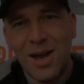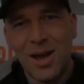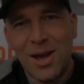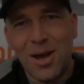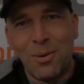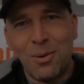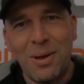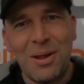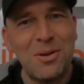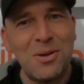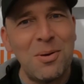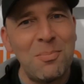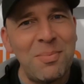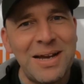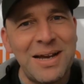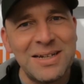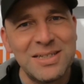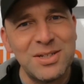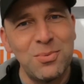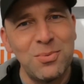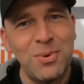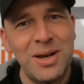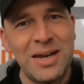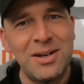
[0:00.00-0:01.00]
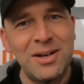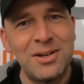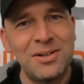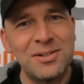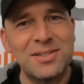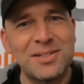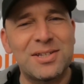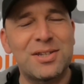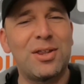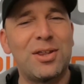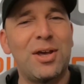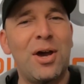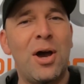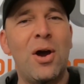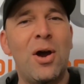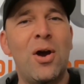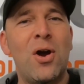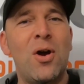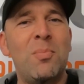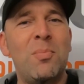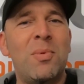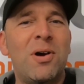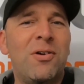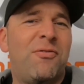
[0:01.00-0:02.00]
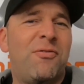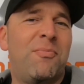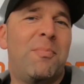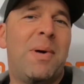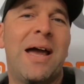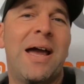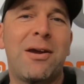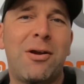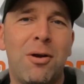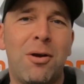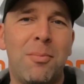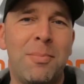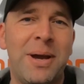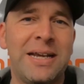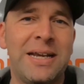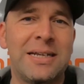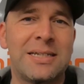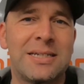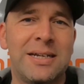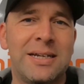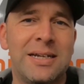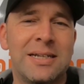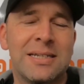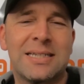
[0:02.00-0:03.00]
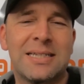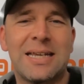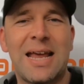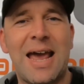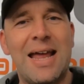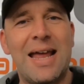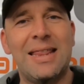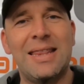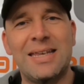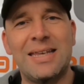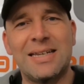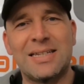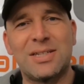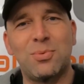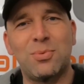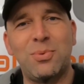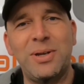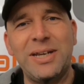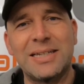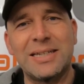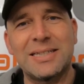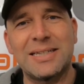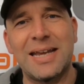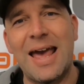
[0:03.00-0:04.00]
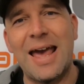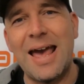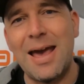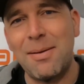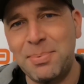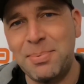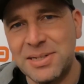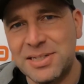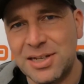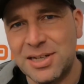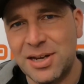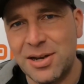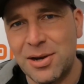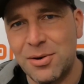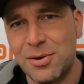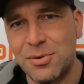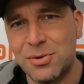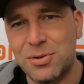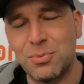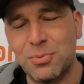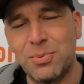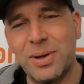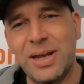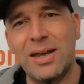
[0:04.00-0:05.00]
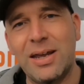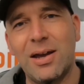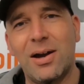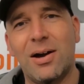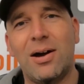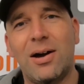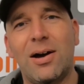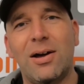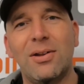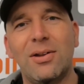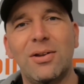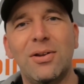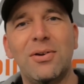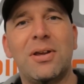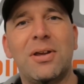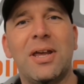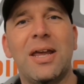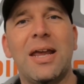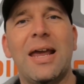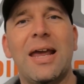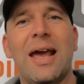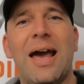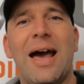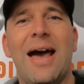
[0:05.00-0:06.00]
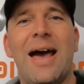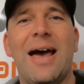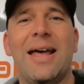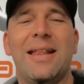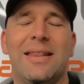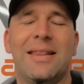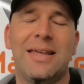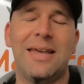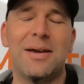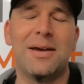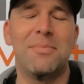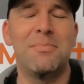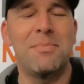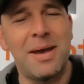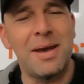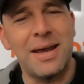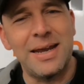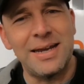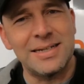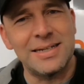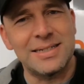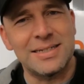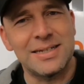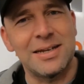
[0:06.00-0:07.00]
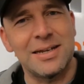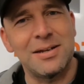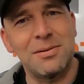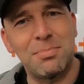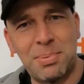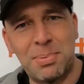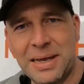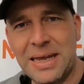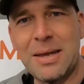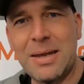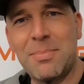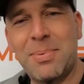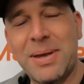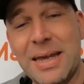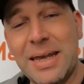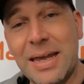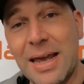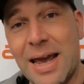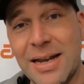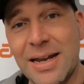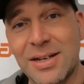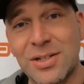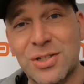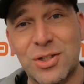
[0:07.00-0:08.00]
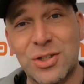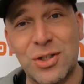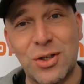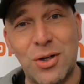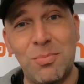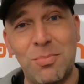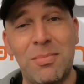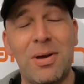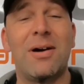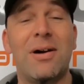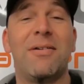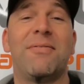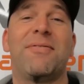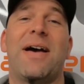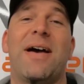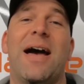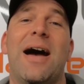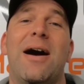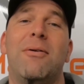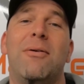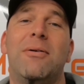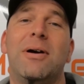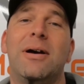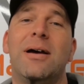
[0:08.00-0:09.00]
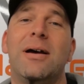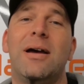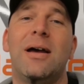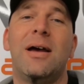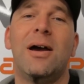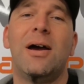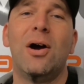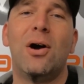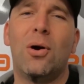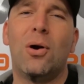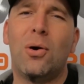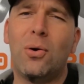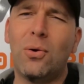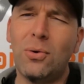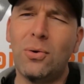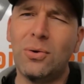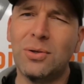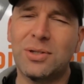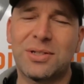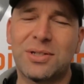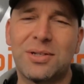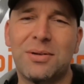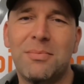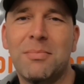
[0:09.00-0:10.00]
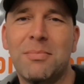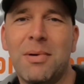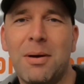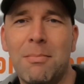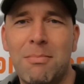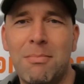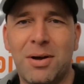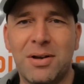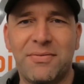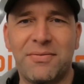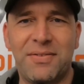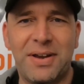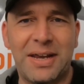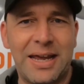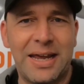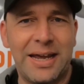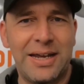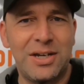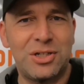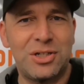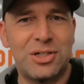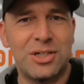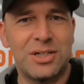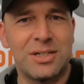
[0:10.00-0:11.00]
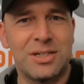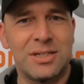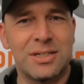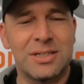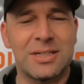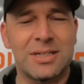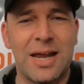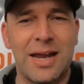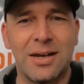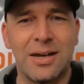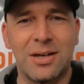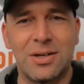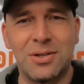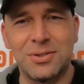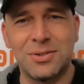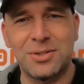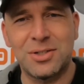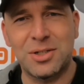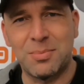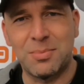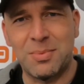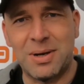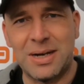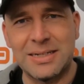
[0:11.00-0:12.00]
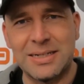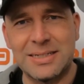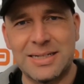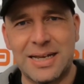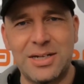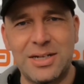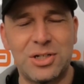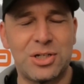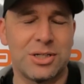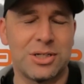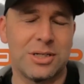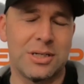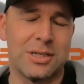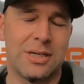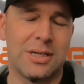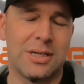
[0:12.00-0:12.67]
Welcome back to Wing Nuts, the home of micro maintenance, and this week's episode we are looking at the amazing PeaBee and some of our awesome modifications and customization.